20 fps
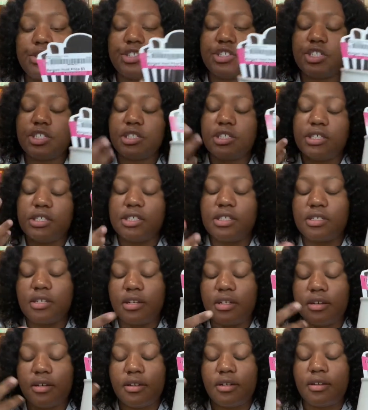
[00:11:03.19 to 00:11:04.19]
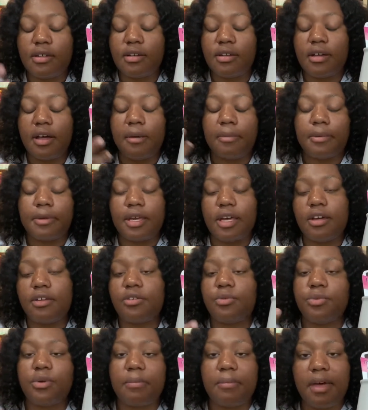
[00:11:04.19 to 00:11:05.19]
She's a
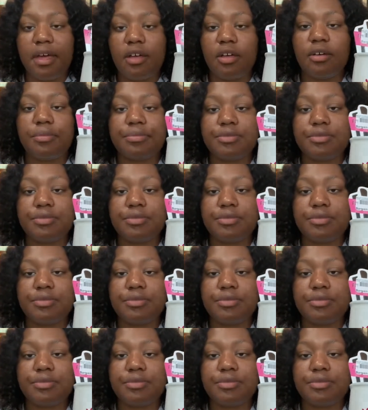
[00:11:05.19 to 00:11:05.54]
beginner with makeup,